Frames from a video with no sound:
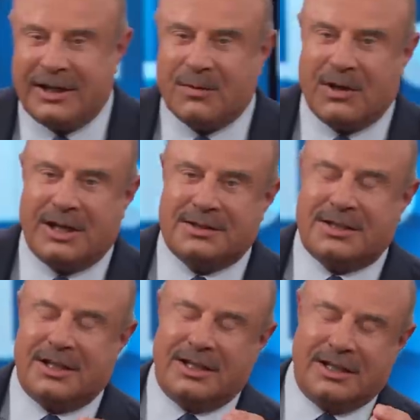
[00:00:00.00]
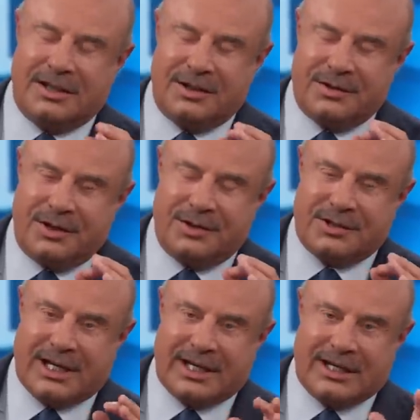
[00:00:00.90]
and it was that you, you
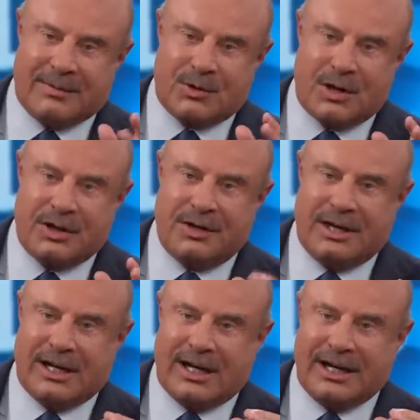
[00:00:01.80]
said, and I'm quoting you now,